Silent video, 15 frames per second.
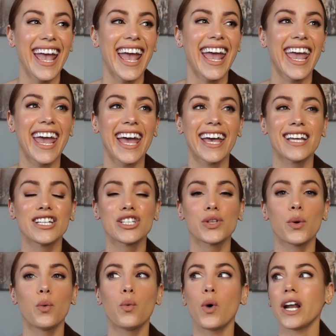And
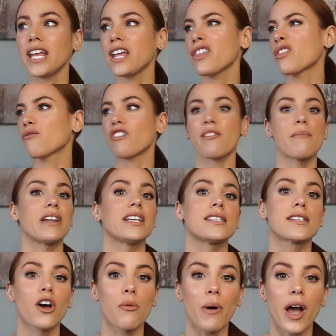23 minutes
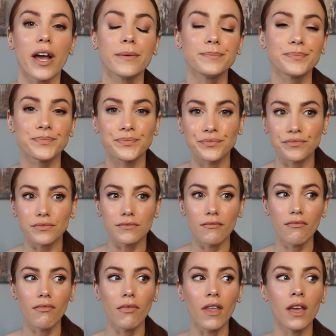go by.
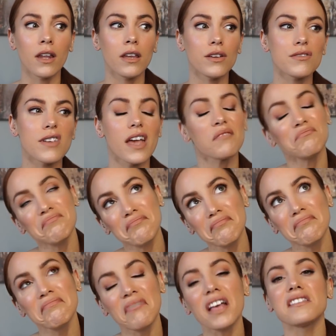And you say,
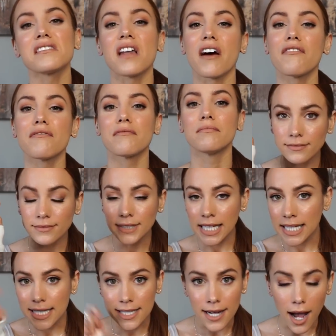that's enough.
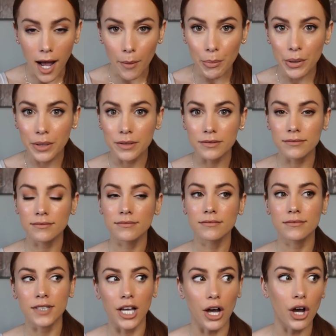Stop,
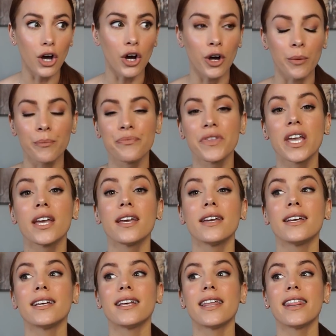go home.
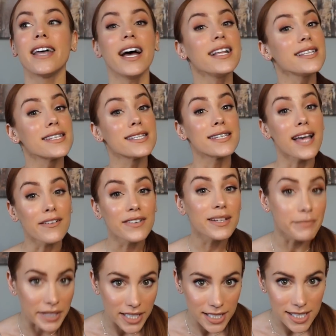That
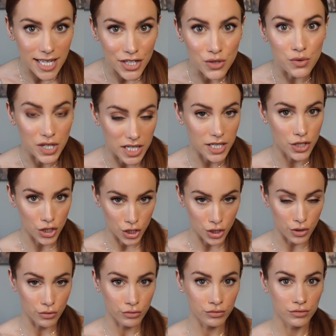7 minutes that you didn't
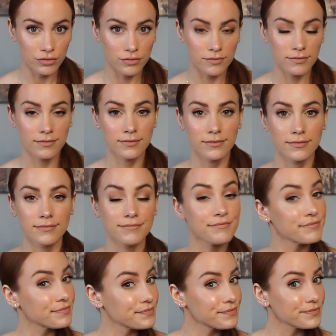do
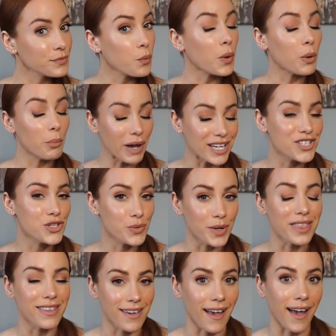will bite you in
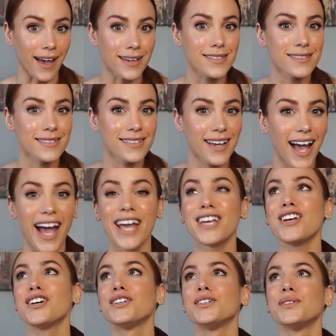the ass.
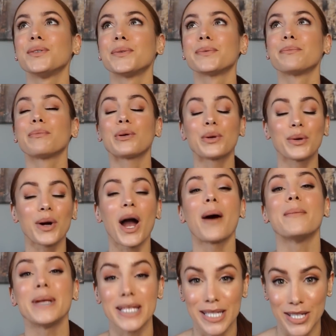I
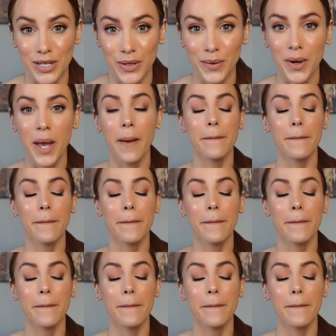promise you.